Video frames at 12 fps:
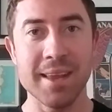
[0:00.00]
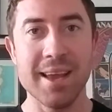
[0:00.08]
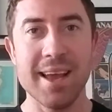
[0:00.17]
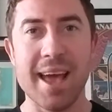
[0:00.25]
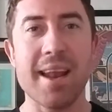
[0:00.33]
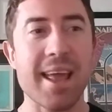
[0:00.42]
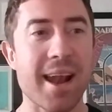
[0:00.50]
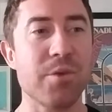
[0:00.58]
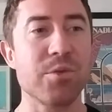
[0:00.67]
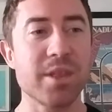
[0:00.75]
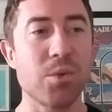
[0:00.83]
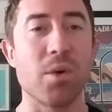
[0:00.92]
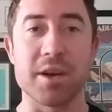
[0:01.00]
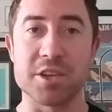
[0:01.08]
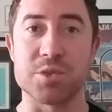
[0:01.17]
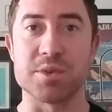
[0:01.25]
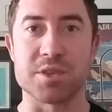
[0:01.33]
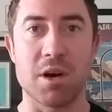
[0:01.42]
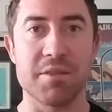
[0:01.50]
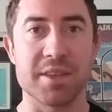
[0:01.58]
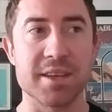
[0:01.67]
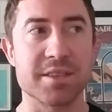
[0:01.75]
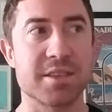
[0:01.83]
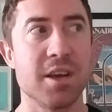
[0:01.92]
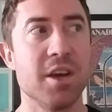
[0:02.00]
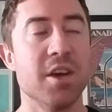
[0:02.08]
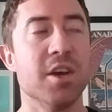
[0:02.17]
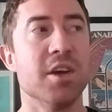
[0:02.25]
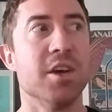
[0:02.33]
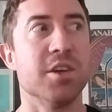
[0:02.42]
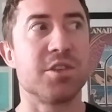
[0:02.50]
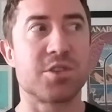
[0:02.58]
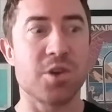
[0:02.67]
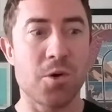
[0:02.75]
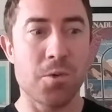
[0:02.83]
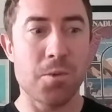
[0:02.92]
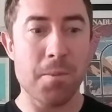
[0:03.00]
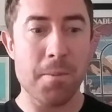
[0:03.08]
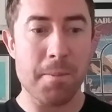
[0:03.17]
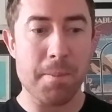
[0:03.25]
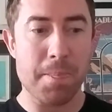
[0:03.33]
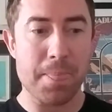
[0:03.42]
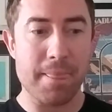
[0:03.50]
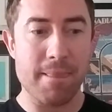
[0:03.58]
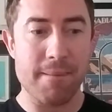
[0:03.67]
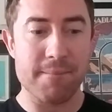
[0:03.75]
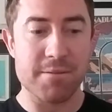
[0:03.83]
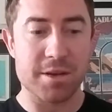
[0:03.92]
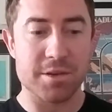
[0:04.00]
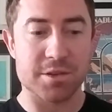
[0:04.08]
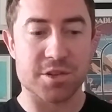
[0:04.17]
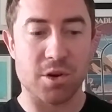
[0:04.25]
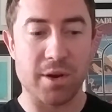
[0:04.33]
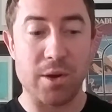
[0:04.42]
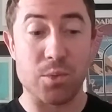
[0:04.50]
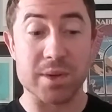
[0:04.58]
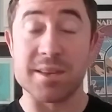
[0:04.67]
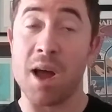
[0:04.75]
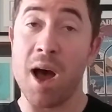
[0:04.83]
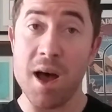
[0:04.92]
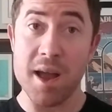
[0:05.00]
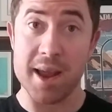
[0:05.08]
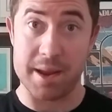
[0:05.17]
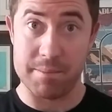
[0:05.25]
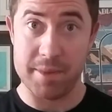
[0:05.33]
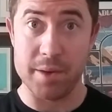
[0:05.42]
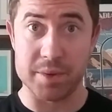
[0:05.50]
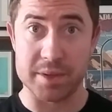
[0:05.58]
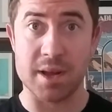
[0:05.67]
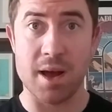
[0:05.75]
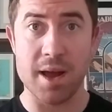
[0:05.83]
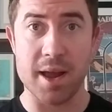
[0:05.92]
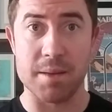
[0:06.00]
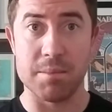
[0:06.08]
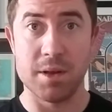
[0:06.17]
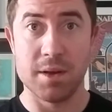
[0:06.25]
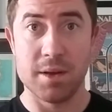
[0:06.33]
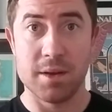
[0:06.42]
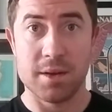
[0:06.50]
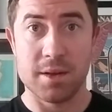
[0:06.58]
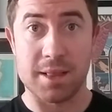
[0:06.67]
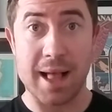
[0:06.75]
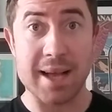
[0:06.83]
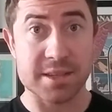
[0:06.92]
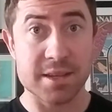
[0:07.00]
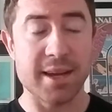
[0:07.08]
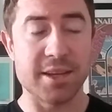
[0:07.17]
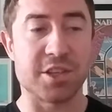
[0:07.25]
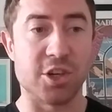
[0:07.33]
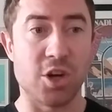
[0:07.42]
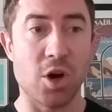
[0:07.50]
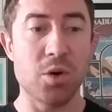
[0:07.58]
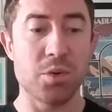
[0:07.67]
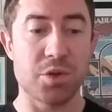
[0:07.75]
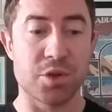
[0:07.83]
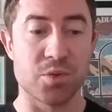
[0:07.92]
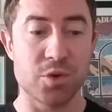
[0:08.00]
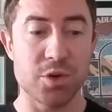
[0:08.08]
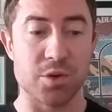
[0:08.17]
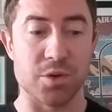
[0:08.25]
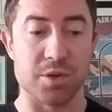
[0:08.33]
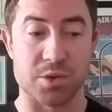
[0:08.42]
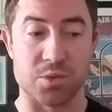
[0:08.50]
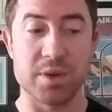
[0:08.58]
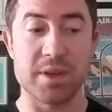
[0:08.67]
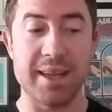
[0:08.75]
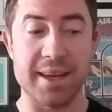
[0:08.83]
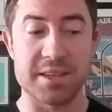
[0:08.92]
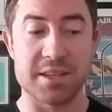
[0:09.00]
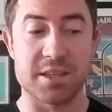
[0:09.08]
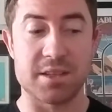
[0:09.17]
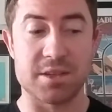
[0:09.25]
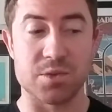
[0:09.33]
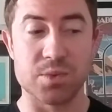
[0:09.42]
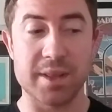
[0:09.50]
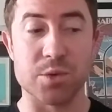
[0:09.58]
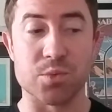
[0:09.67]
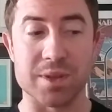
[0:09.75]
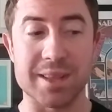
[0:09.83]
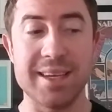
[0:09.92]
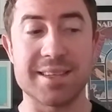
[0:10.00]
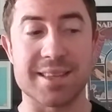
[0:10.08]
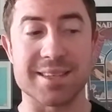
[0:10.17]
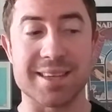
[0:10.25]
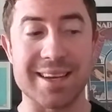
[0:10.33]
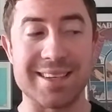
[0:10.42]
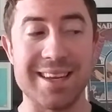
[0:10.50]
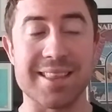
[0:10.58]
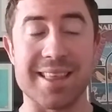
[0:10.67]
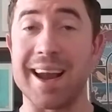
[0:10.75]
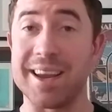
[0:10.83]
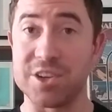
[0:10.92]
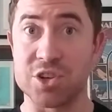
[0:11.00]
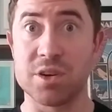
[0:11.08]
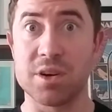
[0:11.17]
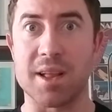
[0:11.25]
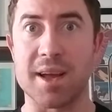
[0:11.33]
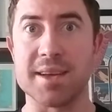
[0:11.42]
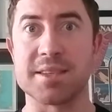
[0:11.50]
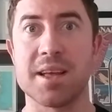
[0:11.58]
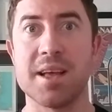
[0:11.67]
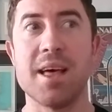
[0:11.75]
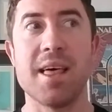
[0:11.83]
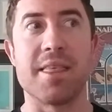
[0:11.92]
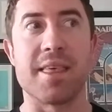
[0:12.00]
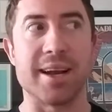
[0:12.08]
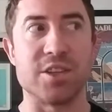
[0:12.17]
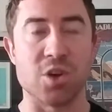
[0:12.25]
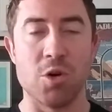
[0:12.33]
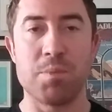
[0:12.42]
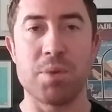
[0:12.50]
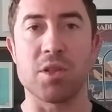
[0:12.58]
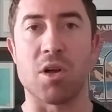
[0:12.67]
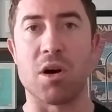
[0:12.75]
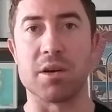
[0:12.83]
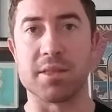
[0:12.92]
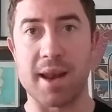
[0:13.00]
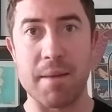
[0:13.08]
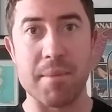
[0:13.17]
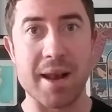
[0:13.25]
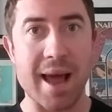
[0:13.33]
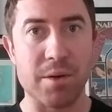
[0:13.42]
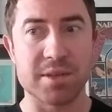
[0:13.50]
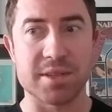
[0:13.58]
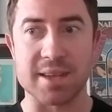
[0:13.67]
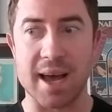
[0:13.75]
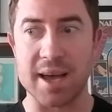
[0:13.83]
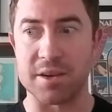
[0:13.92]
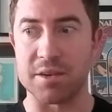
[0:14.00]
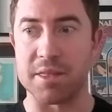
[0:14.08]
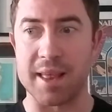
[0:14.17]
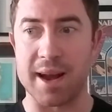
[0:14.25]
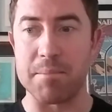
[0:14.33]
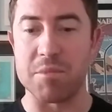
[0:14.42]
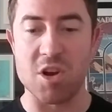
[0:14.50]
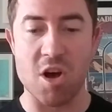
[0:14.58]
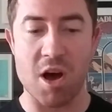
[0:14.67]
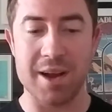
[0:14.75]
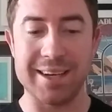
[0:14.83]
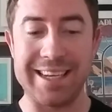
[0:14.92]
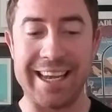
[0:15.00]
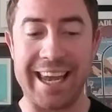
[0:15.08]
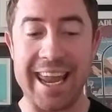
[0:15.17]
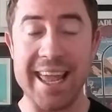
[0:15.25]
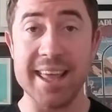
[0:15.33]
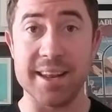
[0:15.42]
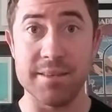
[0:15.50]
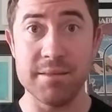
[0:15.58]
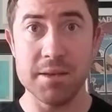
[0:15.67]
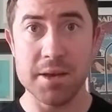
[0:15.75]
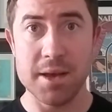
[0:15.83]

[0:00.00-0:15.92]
And I really wanted to resolve this. So it was time last night to go through, to really release this idea that I internalized, that I don't belong, that I'm an outsider, that I'm not kin,